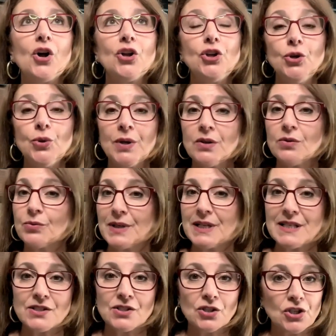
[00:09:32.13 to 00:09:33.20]
you can
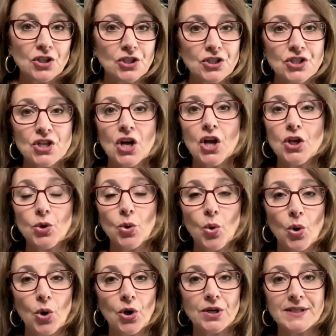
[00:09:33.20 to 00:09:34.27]
research
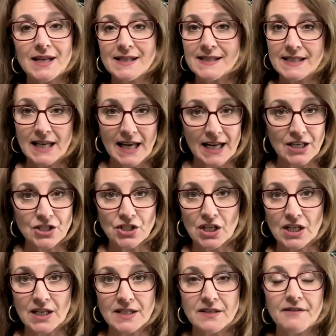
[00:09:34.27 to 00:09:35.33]
your
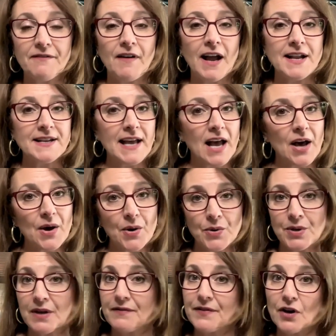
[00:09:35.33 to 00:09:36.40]
destination to find
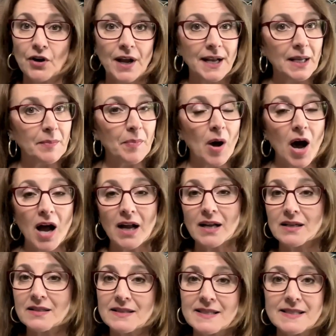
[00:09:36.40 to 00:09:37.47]
out if there are any
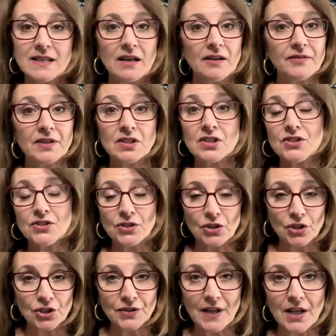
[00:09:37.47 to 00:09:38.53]
pockets of
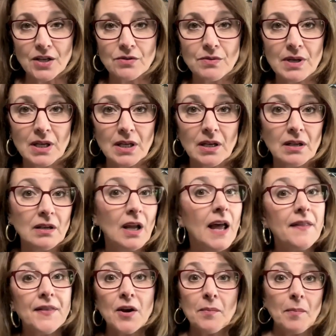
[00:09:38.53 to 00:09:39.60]
concern that you need.
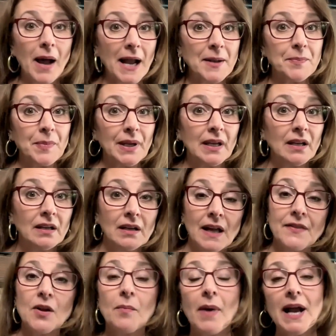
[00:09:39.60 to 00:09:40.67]
There might be,
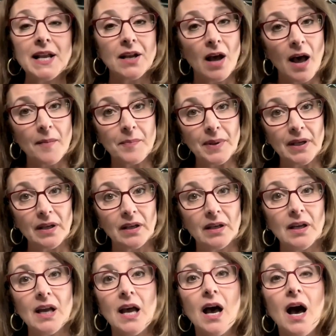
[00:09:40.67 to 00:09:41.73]
and there might not
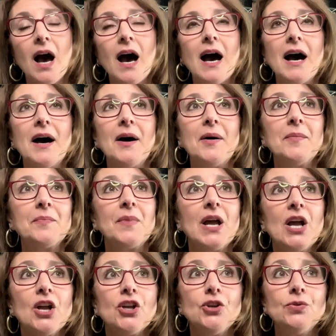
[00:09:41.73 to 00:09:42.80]
be. Um,
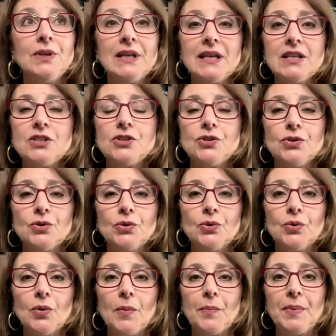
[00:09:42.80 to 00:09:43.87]
you need
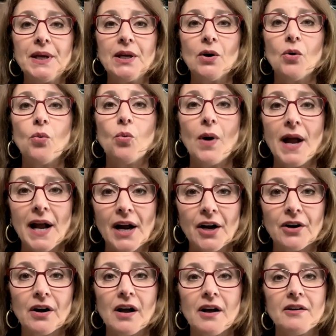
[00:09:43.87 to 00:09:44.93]
to be
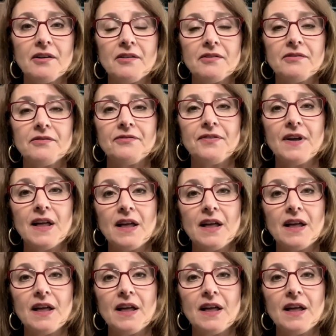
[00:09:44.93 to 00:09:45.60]
aware of